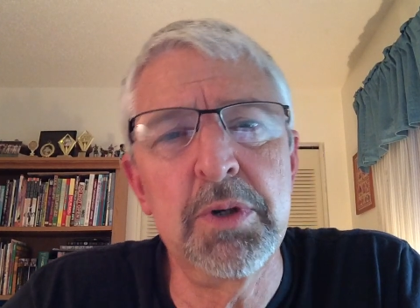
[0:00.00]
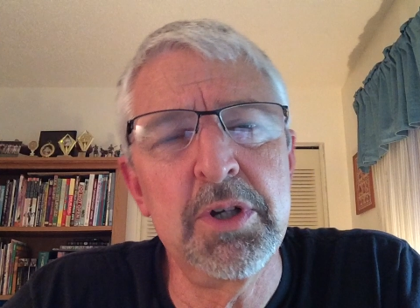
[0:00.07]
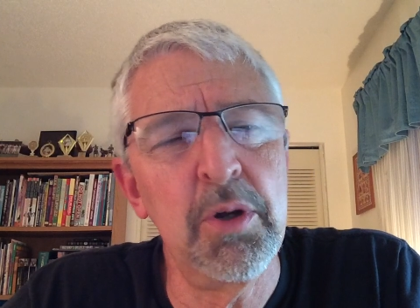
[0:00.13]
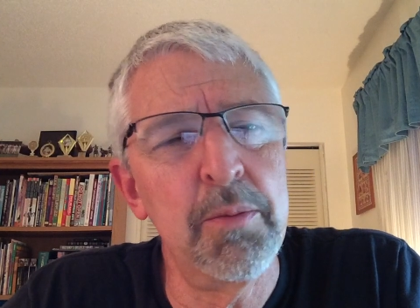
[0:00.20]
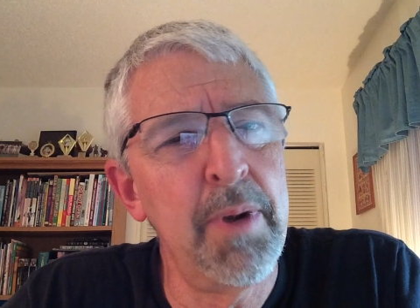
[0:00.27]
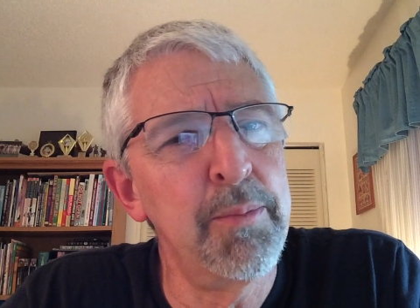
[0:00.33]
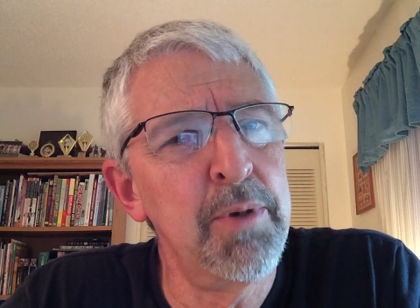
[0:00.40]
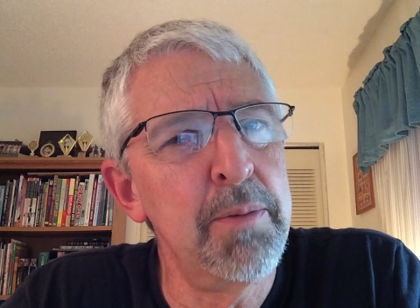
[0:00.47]

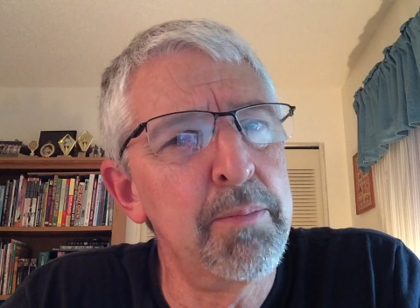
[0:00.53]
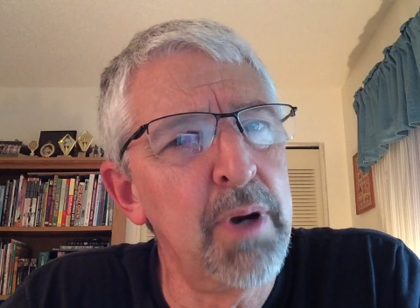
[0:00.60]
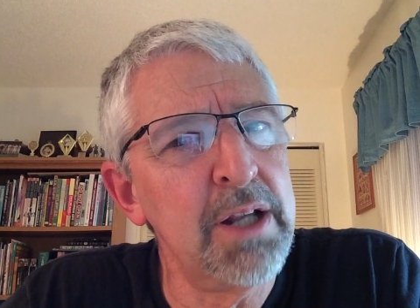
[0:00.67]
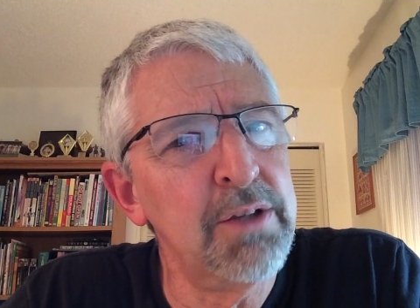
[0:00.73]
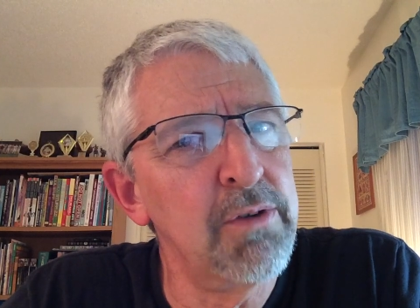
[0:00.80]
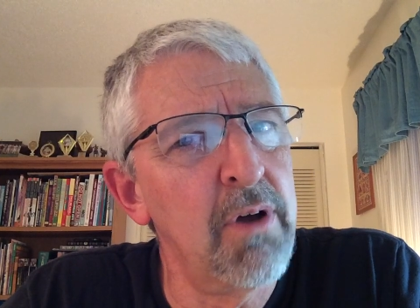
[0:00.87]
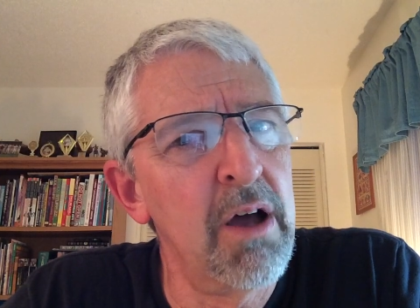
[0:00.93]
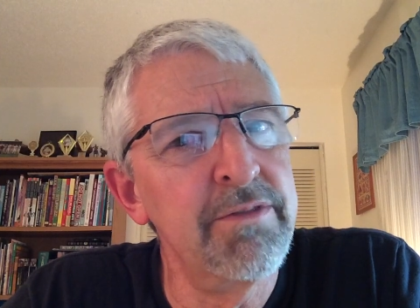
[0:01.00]
remember, it
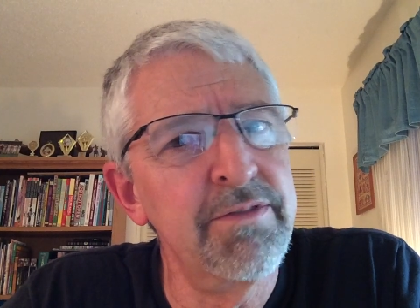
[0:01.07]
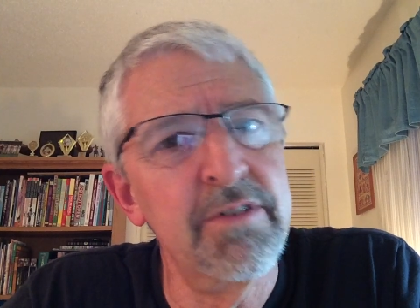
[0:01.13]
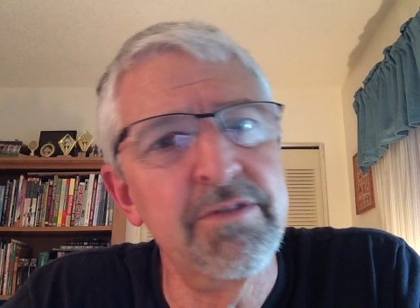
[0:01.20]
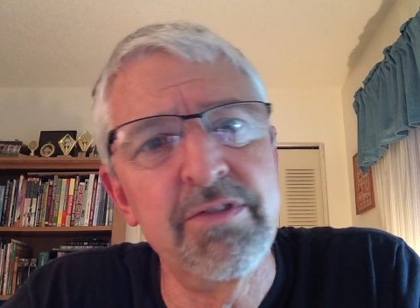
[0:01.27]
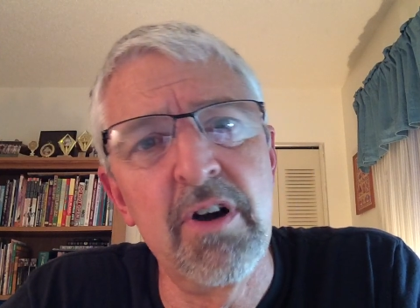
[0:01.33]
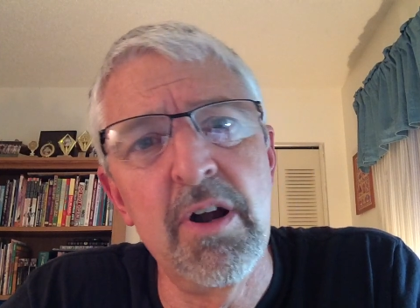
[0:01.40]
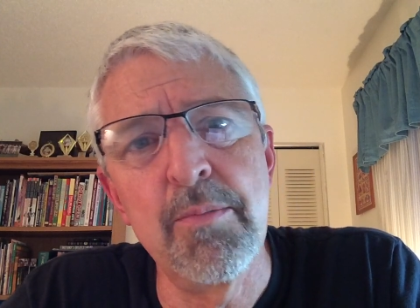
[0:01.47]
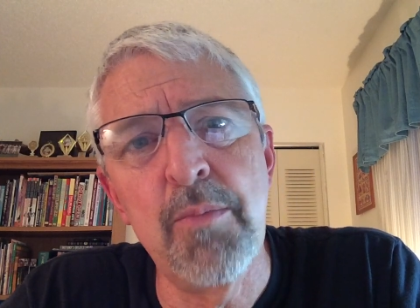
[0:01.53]
breaks off
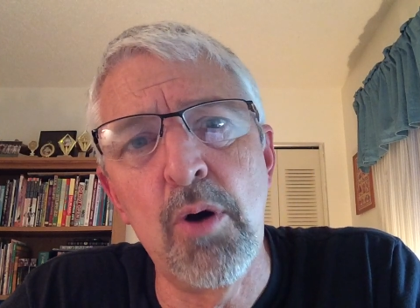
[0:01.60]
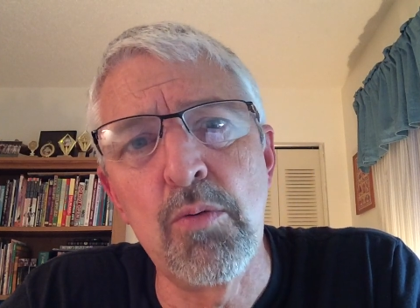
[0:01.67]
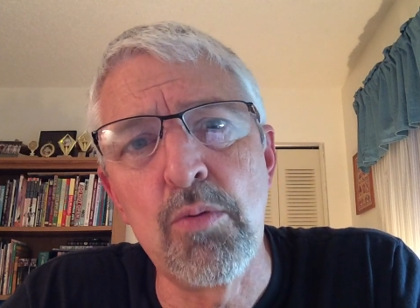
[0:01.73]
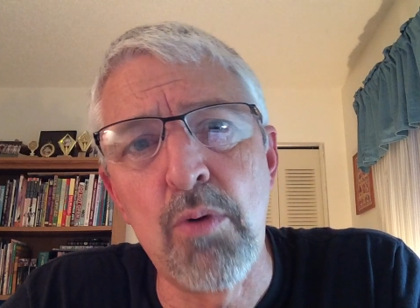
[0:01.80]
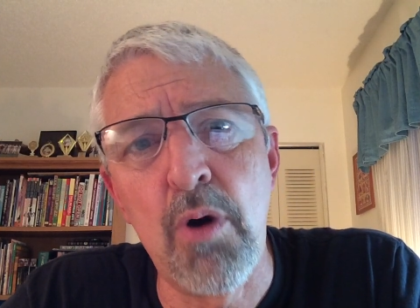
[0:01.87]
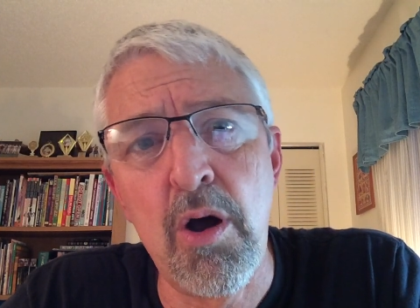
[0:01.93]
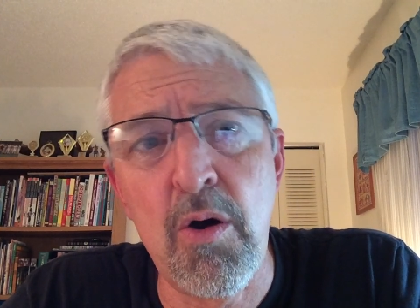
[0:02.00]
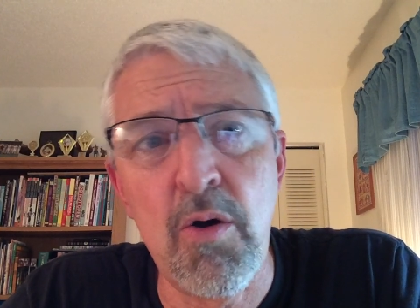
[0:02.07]
from
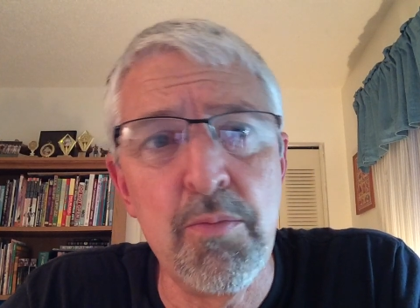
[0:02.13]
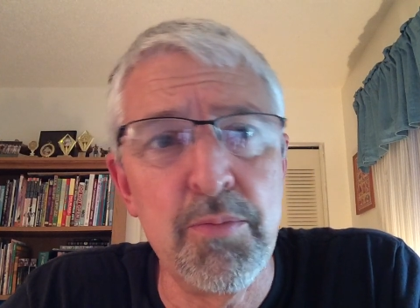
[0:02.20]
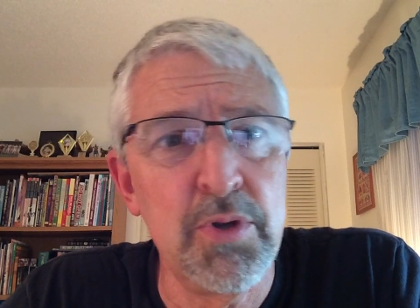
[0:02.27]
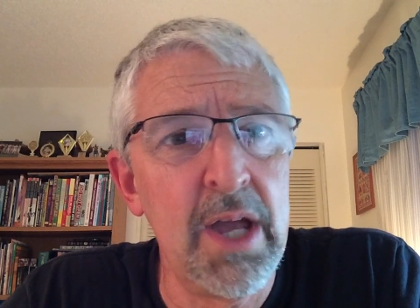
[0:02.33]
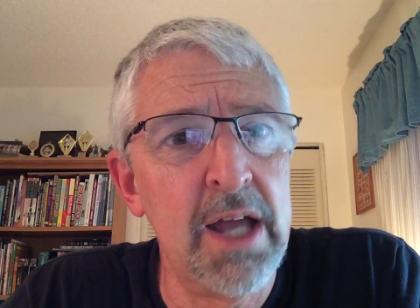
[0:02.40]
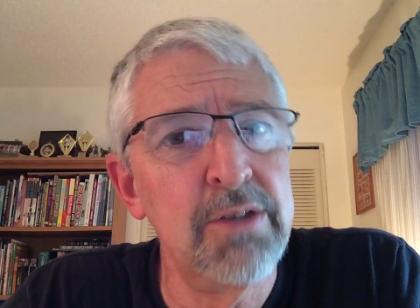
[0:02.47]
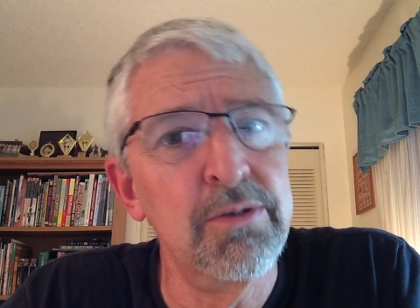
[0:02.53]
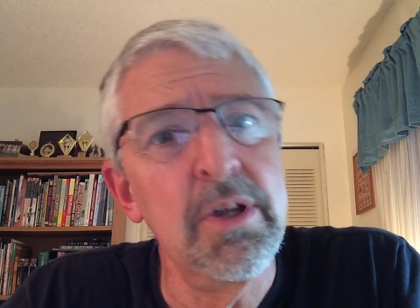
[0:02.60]
Rome.
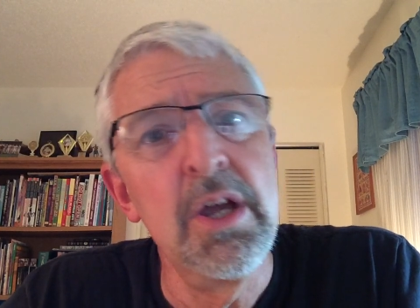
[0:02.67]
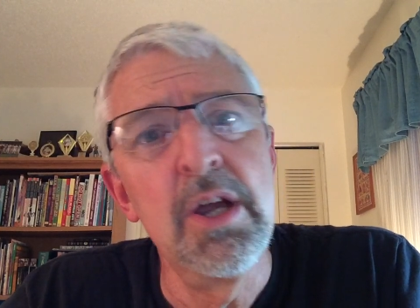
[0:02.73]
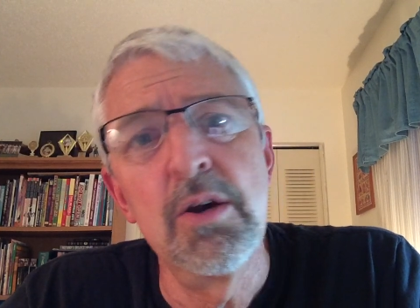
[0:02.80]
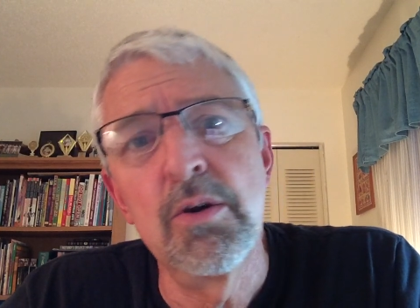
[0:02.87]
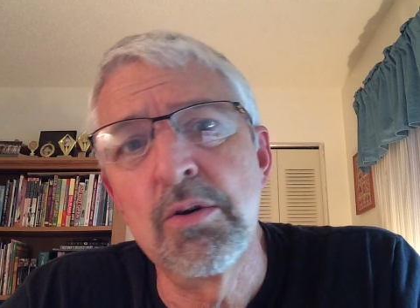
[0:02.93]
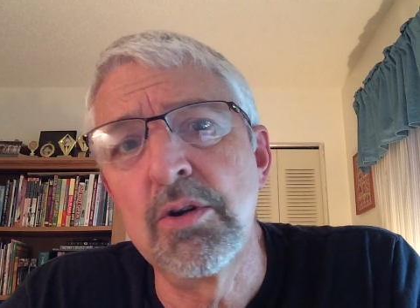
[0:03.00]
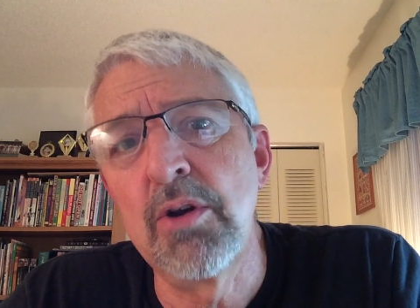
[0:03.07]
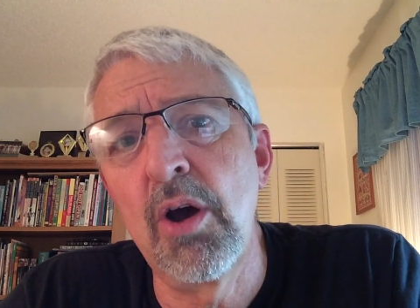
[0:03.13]
You guys
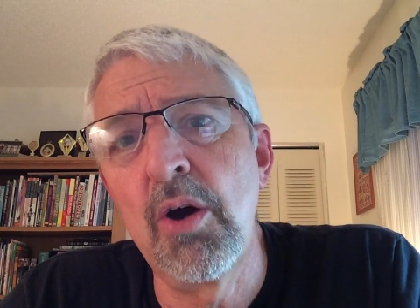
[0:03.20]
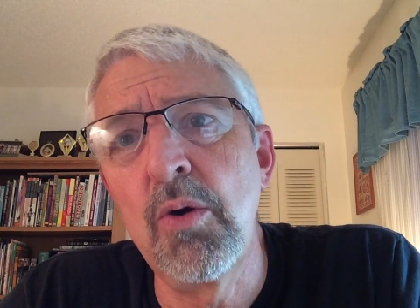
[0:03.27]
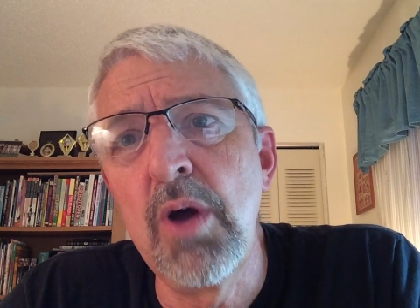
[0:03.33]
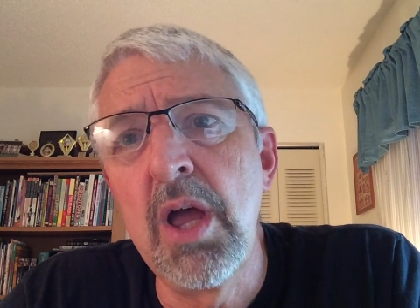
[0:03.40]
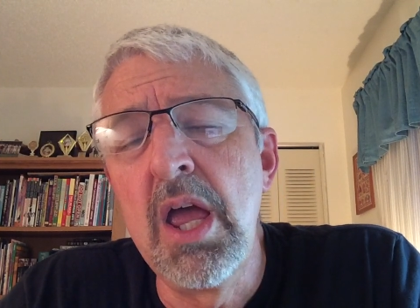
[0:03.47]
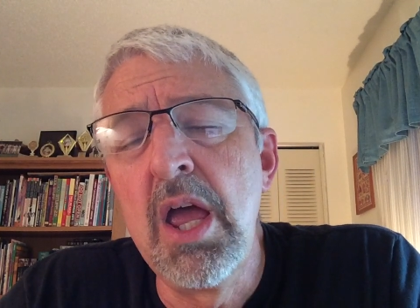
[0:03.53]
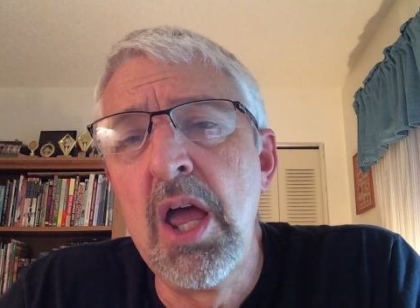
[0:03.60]
know